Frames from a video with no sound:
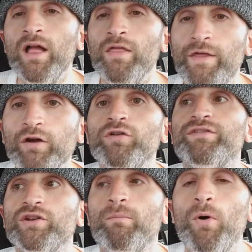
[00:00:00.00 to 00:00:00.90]
there is
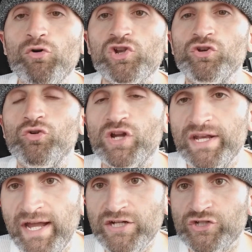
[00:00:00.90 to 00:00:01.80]
an emotional
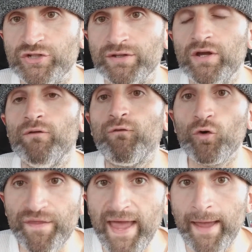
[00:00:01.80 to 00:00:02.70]
connection
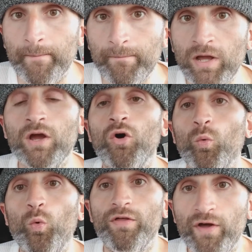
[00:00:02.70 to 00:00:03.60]
for them
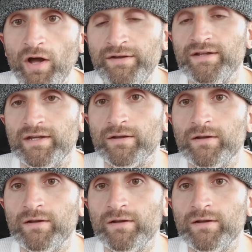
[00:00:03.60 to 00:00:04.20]
with hunting.